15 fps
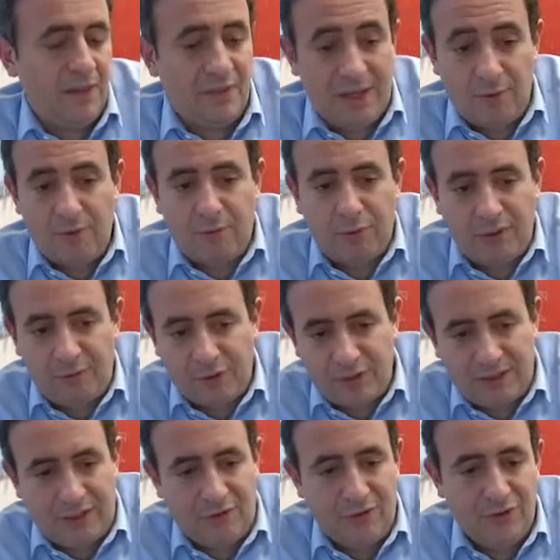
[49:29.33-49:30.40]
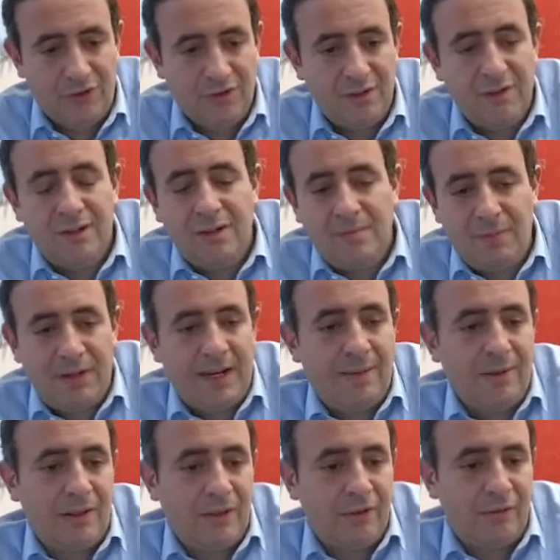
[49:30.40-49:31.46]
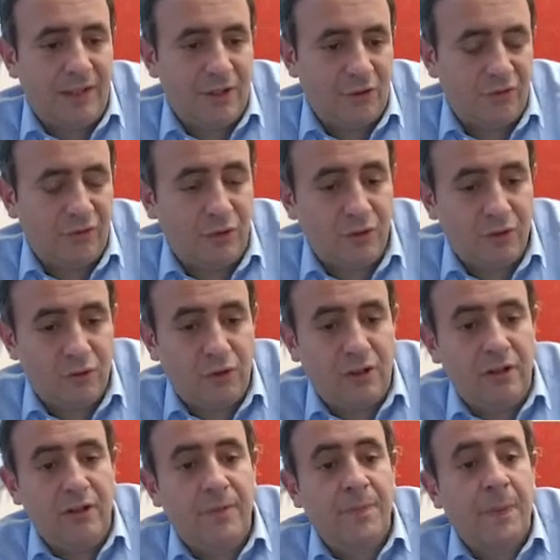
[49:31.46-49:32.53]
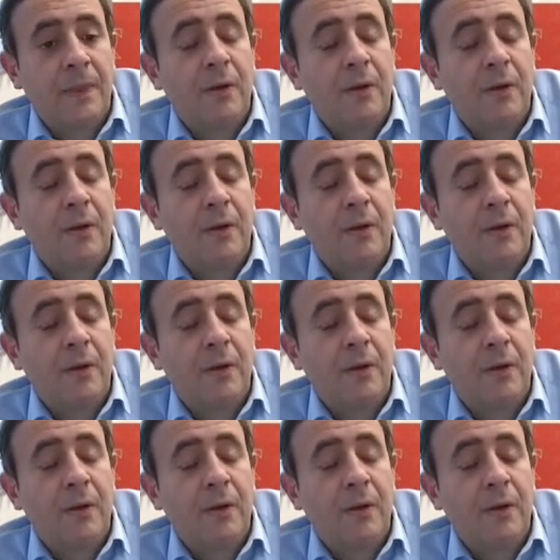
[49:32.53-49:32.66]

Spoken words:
They were previous lenders, but I'm the lender of last resort.